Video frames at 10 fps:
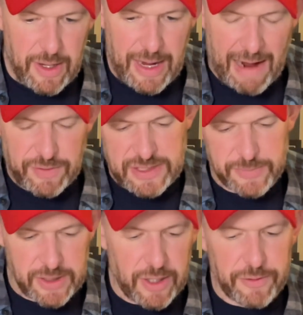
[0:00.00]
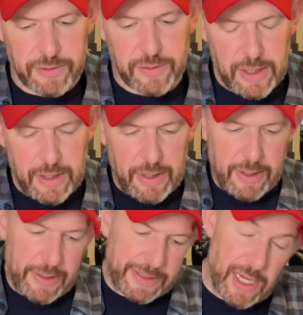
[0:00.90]
after some of the other
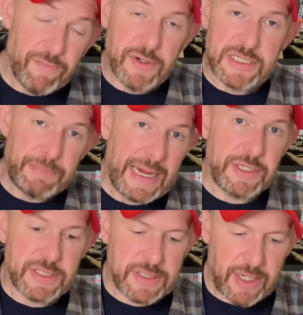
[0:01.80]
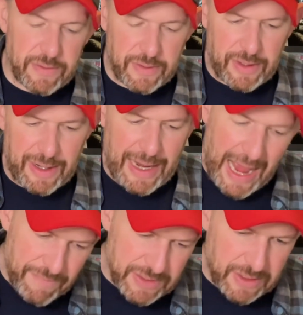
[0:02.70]
covers and pages that I
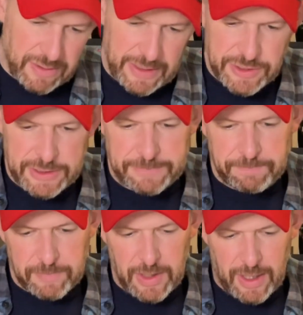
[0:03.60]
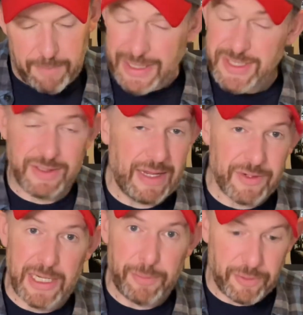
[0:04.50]
have in the collection. I still have a
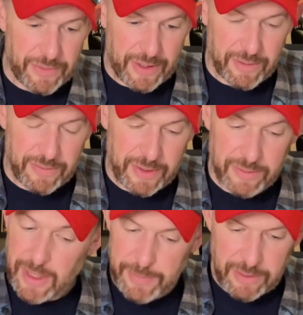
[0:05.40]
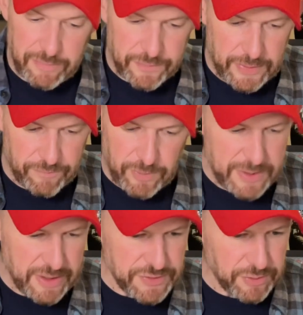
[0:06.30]
couple that are coming from
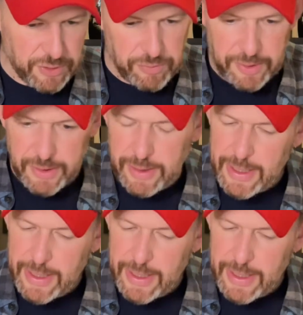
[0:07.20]
Adelso Corona.